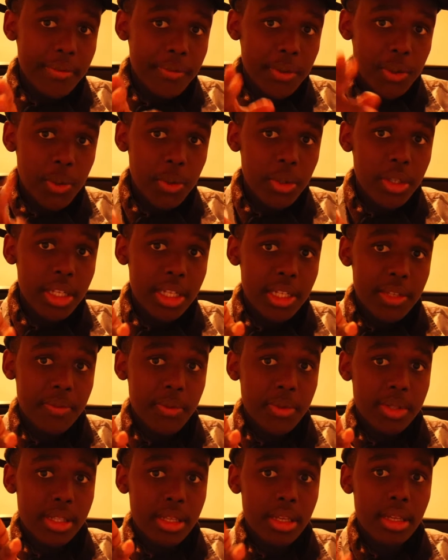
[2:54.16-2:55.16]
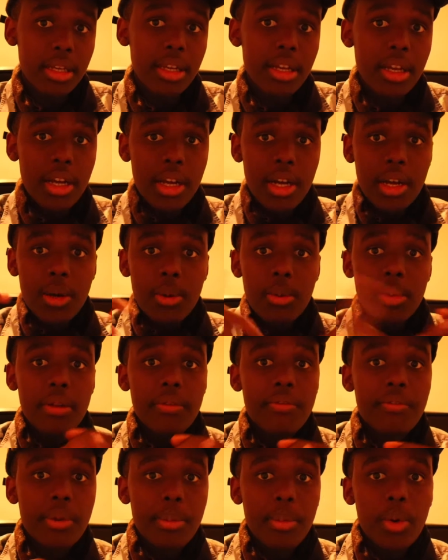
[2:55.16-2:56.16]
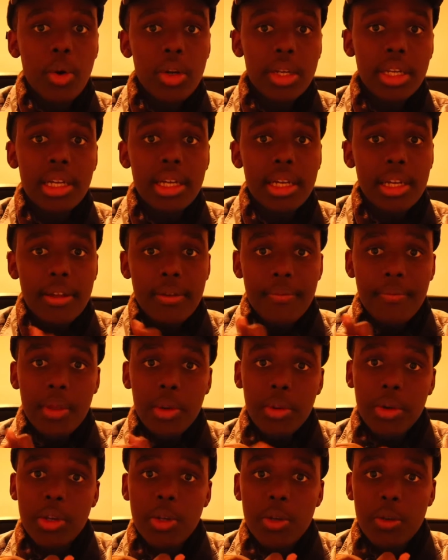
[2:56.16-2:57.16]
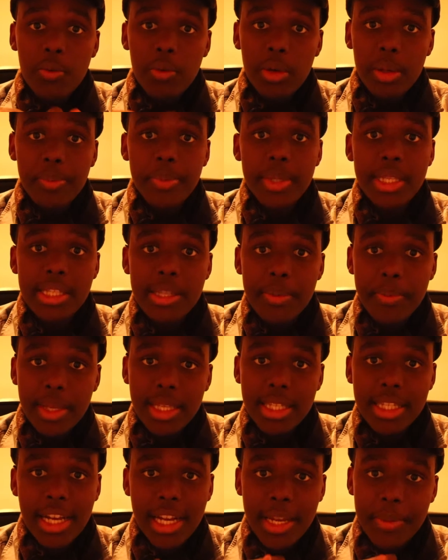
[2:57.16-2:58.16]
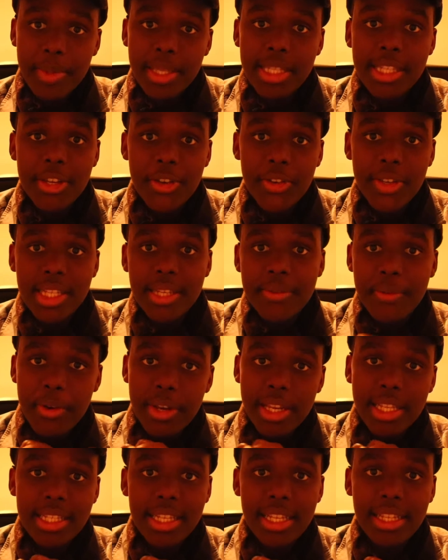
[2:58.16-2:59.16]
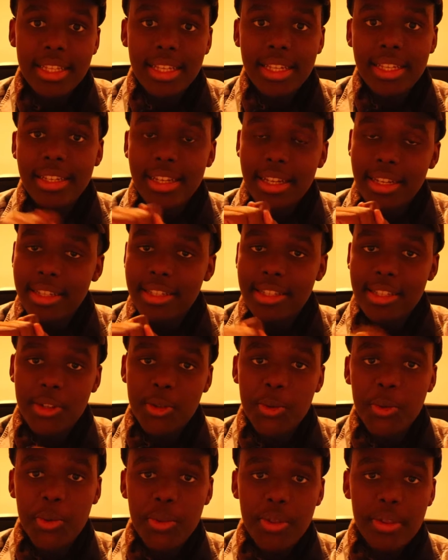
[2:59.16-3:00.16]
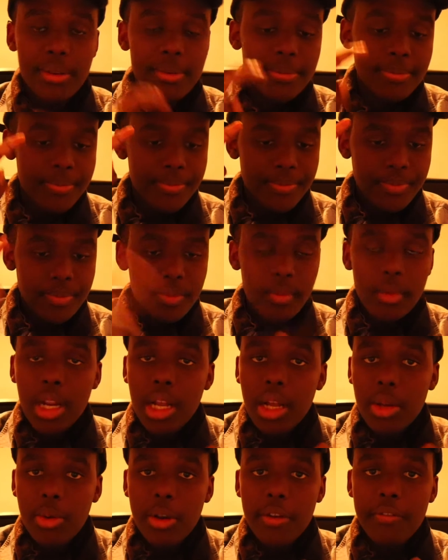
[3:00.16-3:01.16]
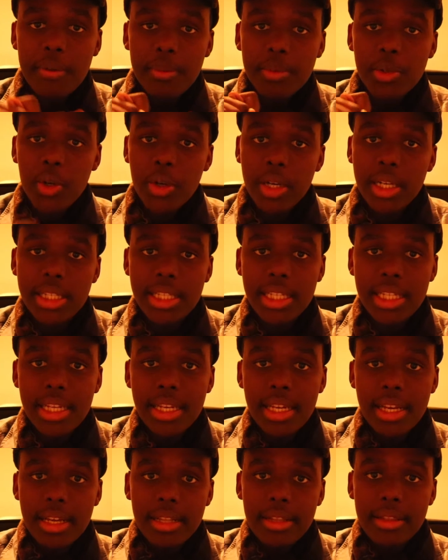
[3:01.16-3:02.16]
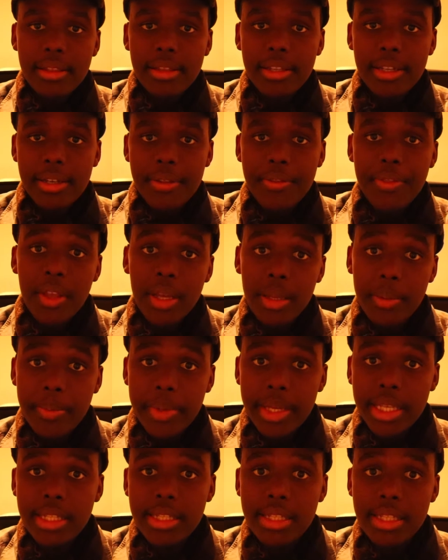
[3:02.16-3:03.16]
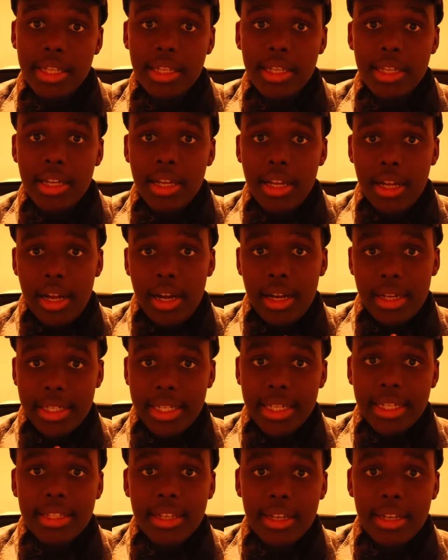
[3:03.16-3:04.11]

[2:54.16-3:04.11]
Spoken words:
two good interviews there. One from Oda, the creator of One Piece, the best anime series. I've already said that, and it's the truth. And one from Togashi, the third best, Hunter x